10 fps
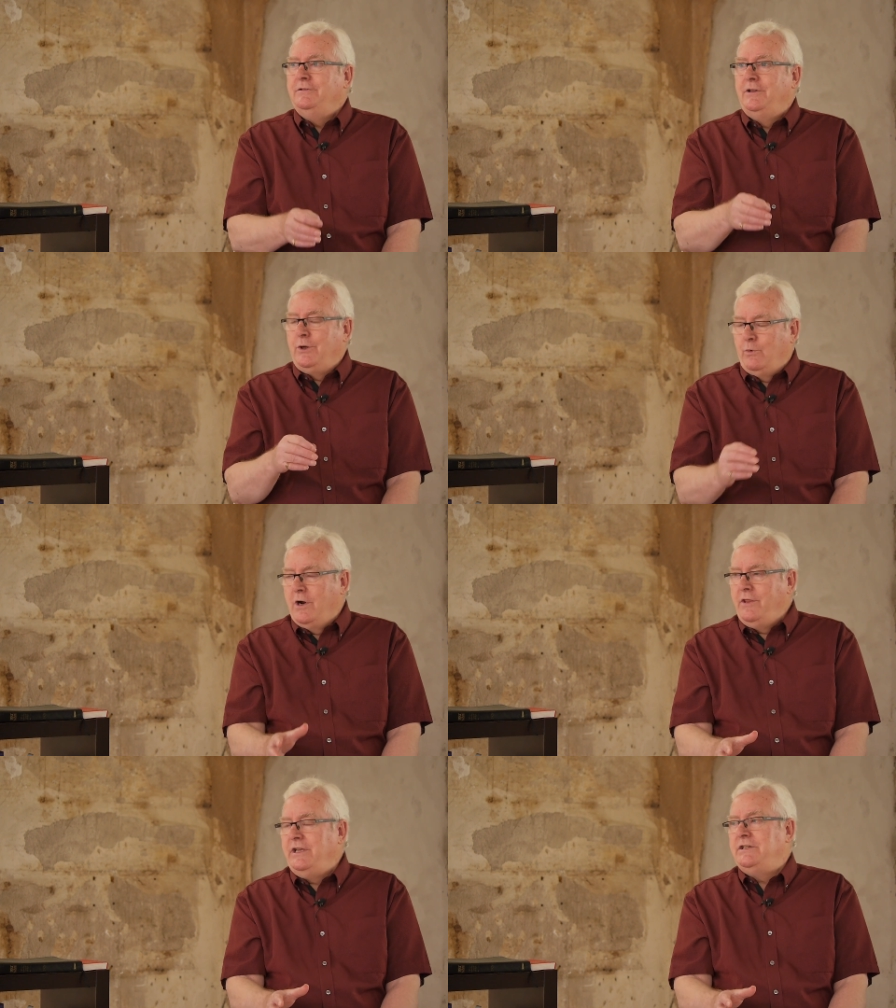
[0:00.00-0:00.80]
that there
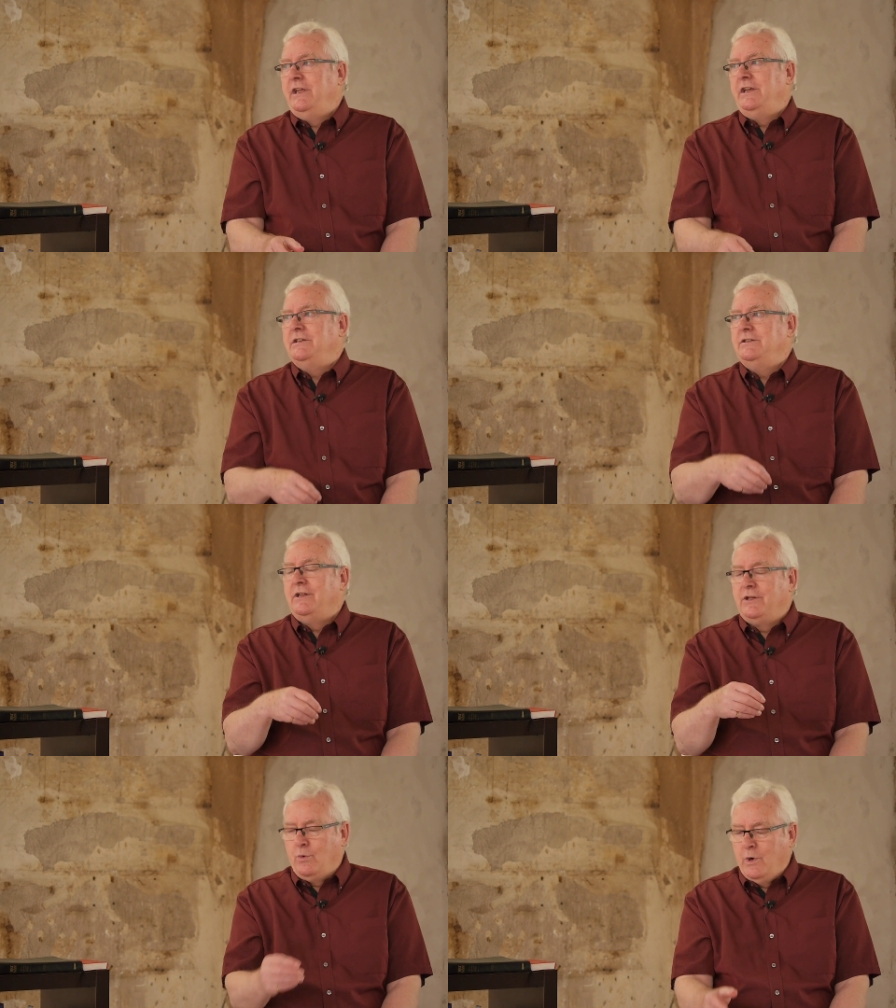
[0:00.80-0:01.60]
were these nations,
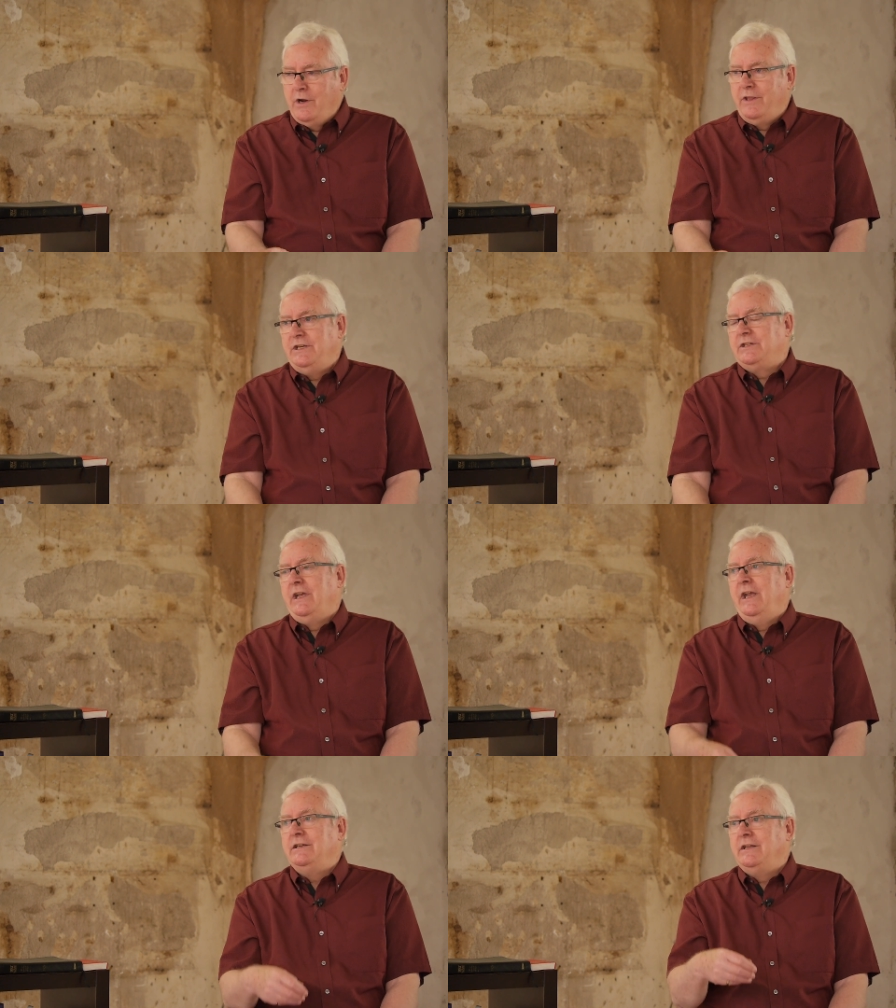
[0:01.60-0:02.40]
that there were these
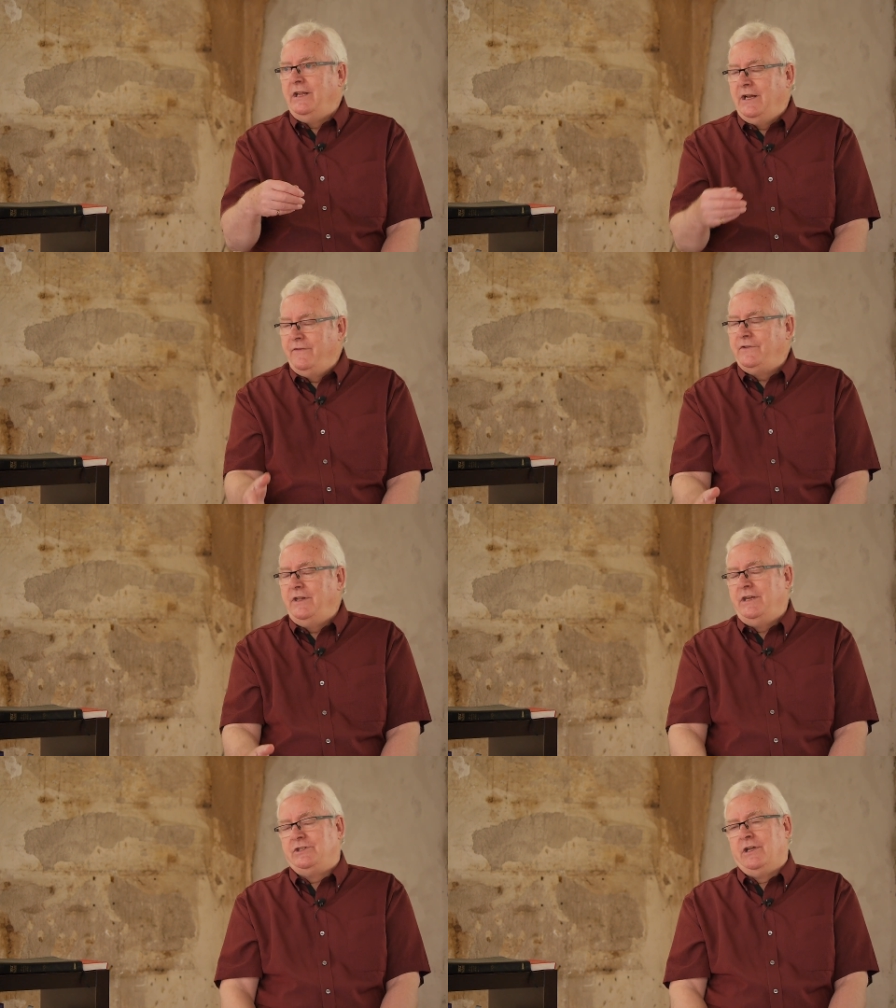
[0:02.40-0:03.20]
kings, and they lived
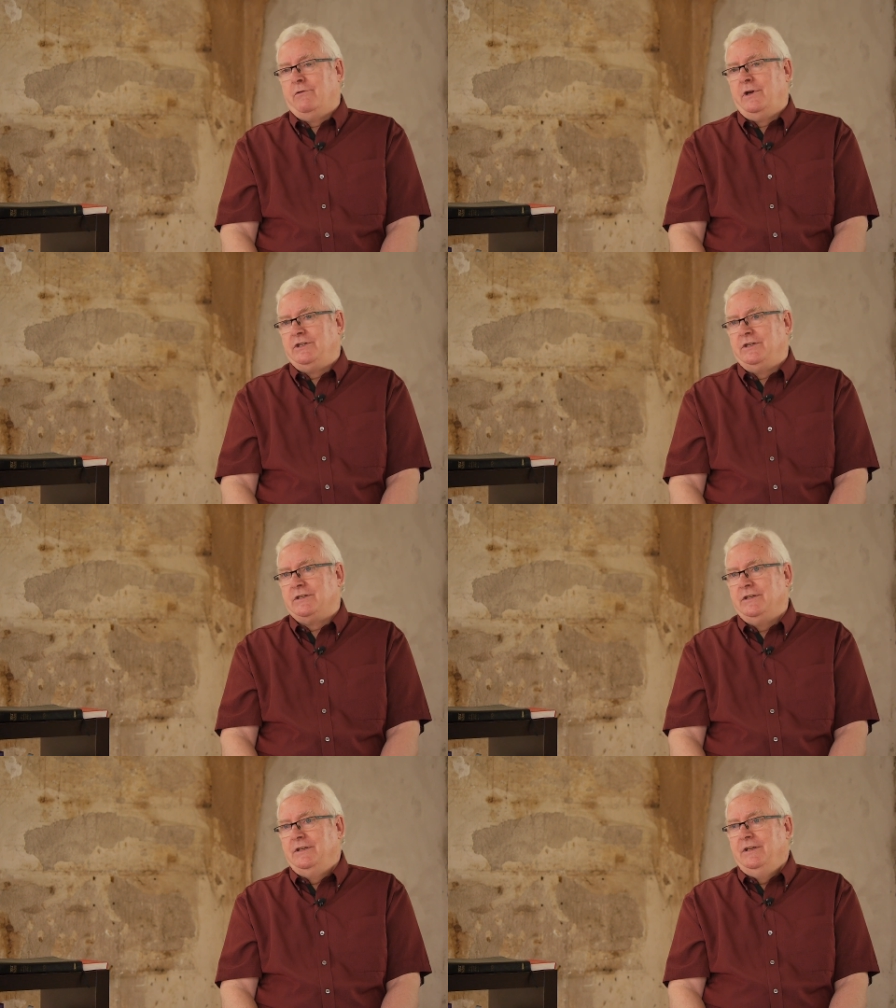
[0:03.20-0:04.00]
in these generations.